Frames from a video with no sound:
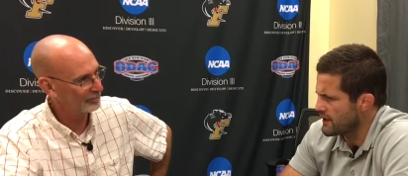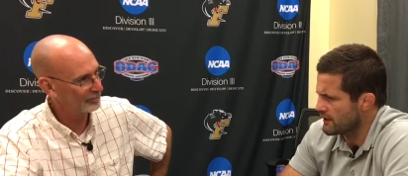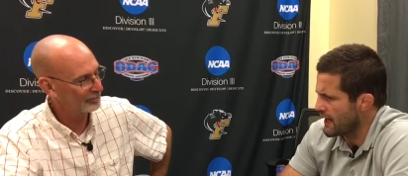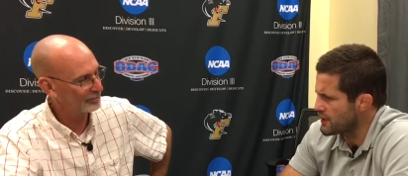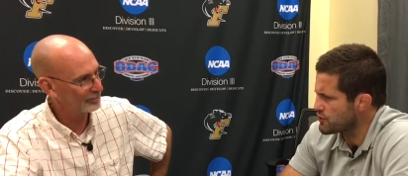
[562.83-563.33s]

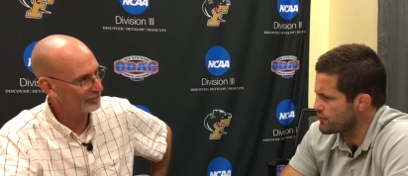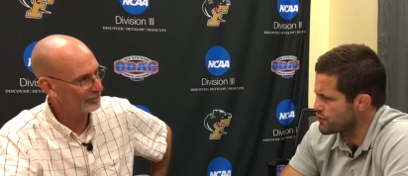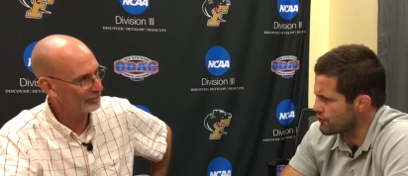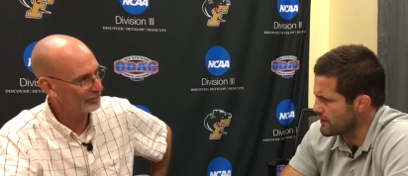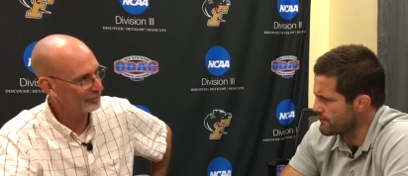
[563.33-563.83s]
Speaker 1: think last year we
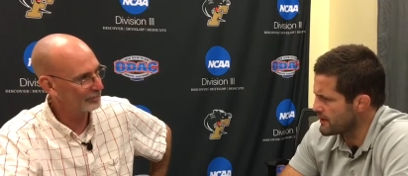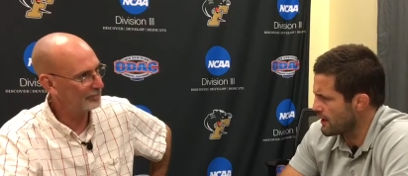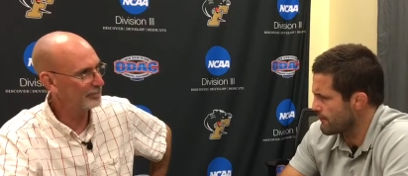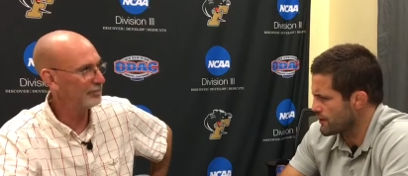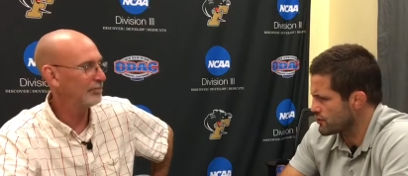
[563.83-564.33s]
streamed it.
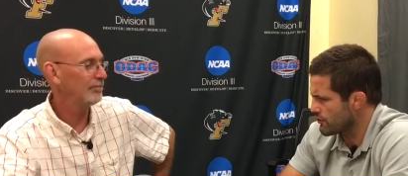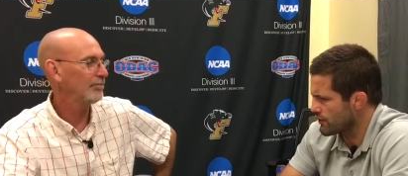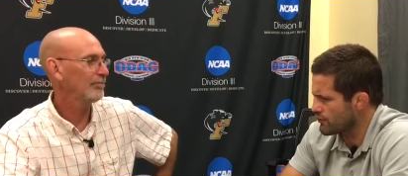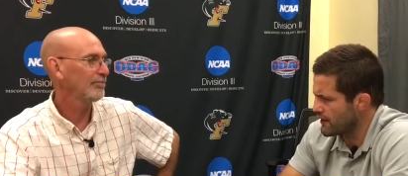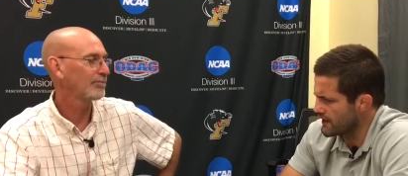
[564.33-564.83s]
I'm not sure we're
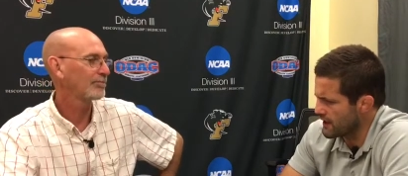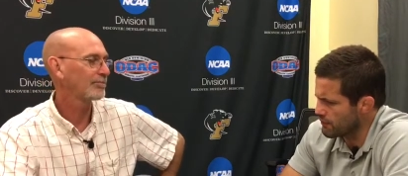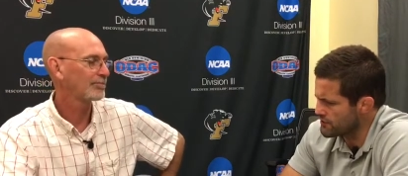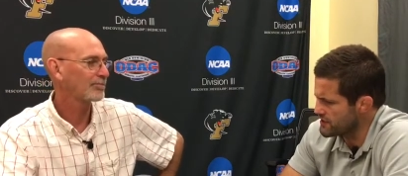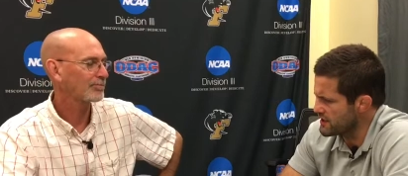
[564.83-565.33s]
going to do that again.
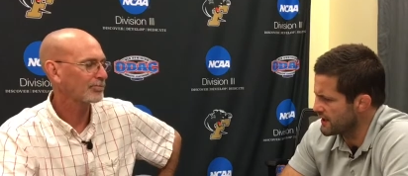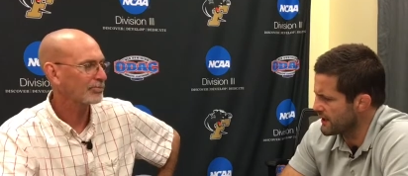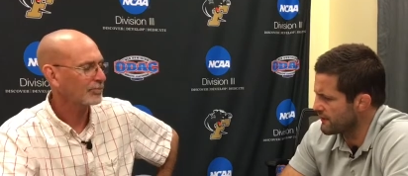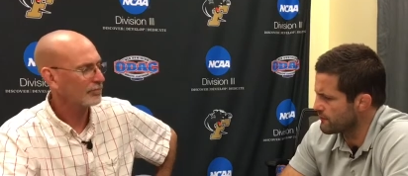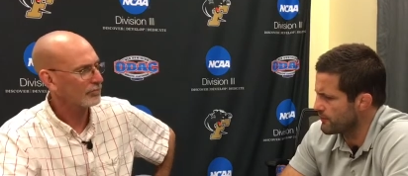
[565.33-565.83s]
We'll see, I
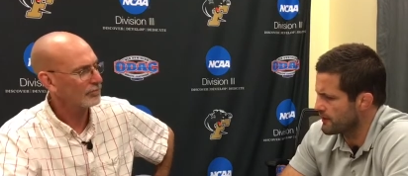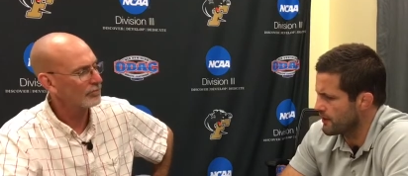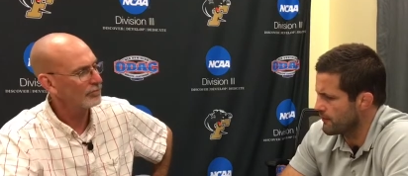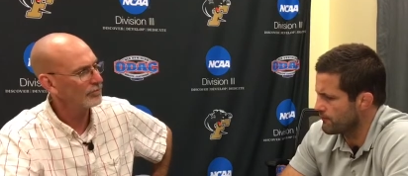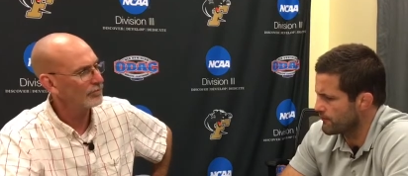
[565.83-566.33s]
guess. But
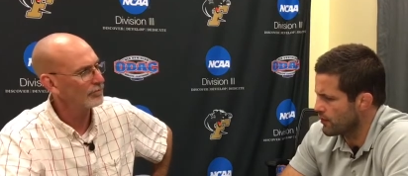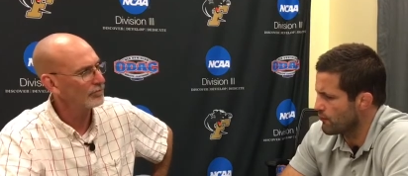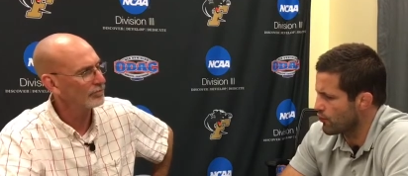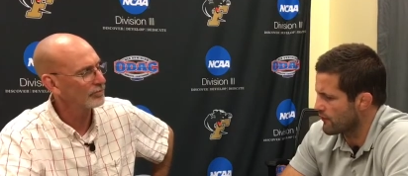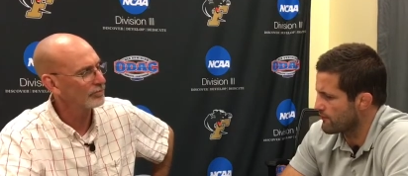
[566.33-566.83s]
um, you know,
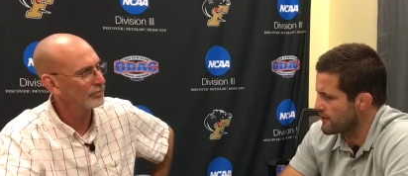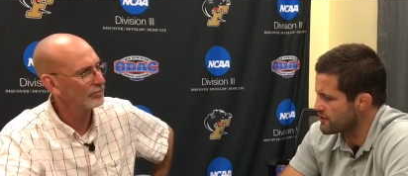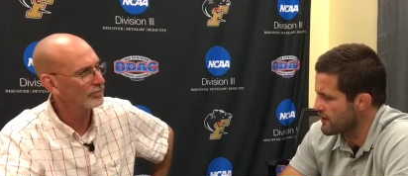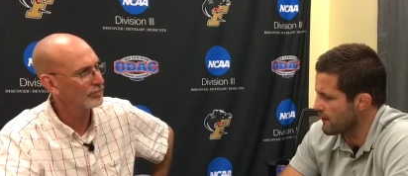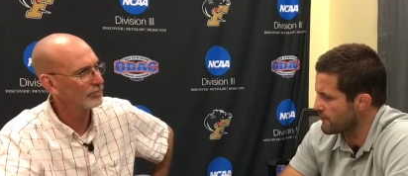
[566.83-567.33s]
more
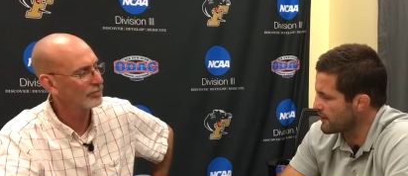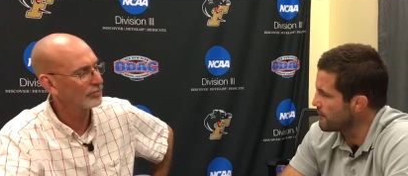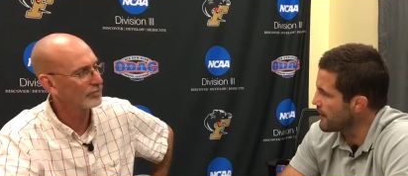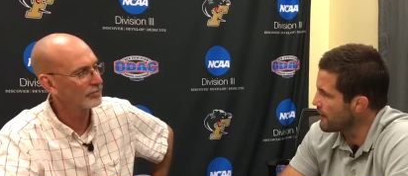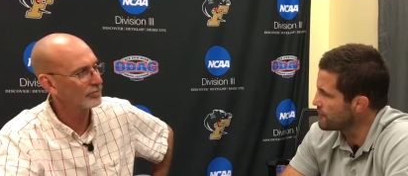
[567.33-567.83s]
information that'll be
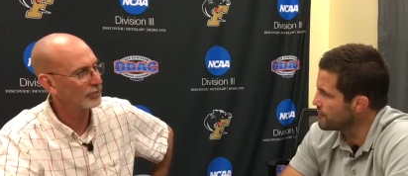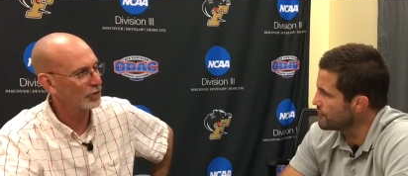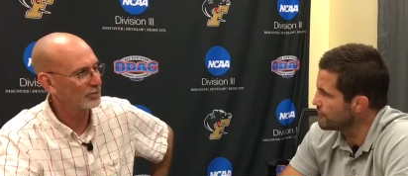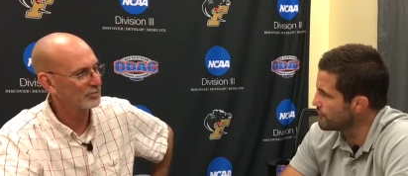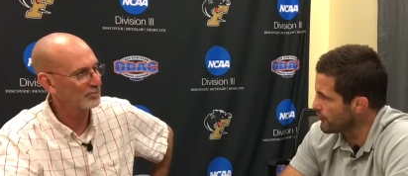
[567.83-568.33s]
coming out soon.
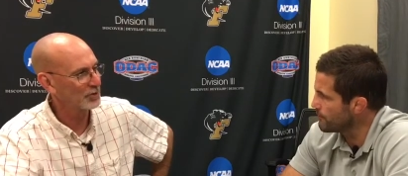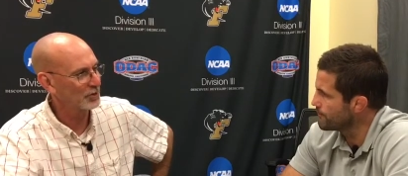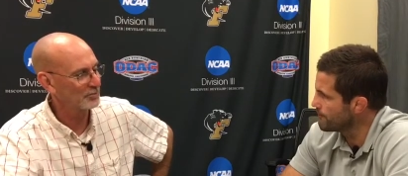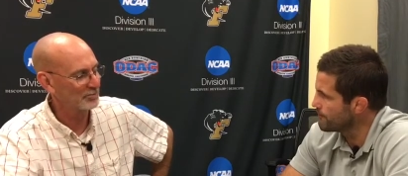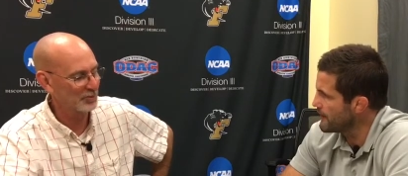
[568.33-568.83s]
Sure, so,
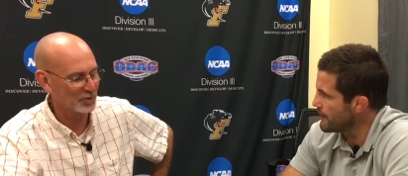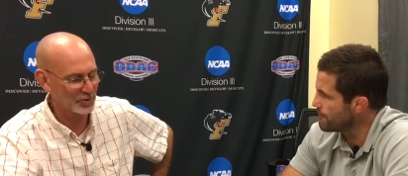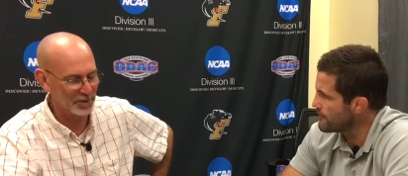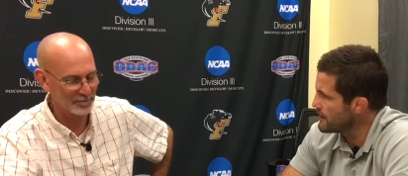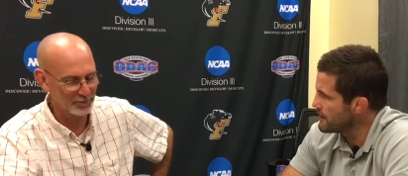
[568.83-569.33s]
sure.
Speaker 2: Yeah.
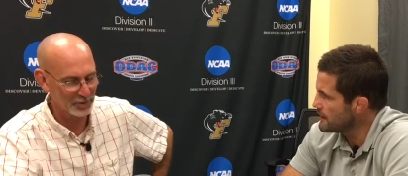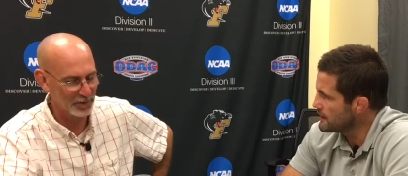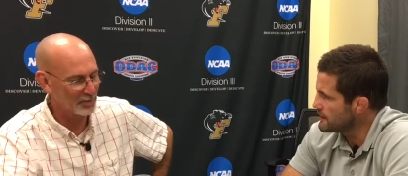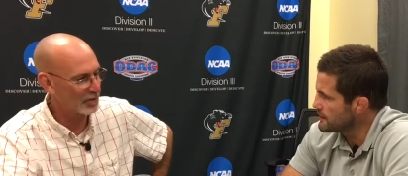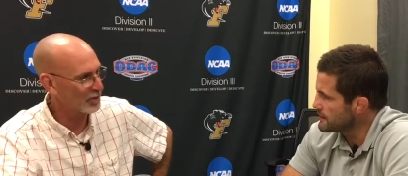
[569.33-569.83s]
Great,
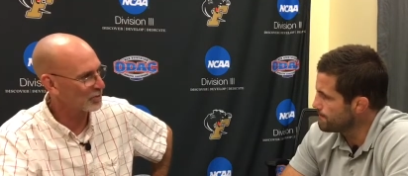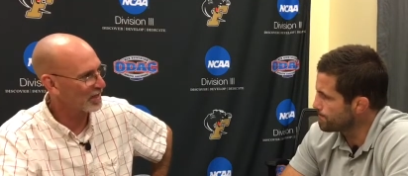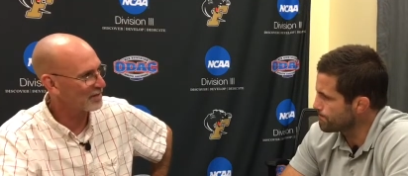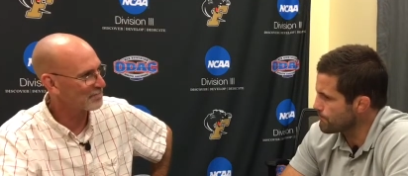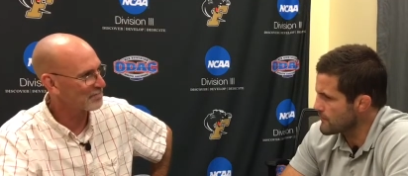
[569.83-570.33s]
great. What else we
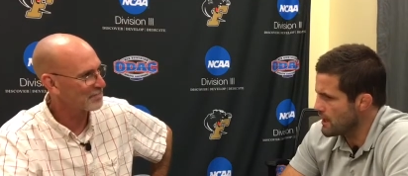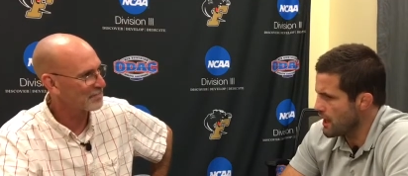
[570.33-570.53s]
got?
Speaker 1: No,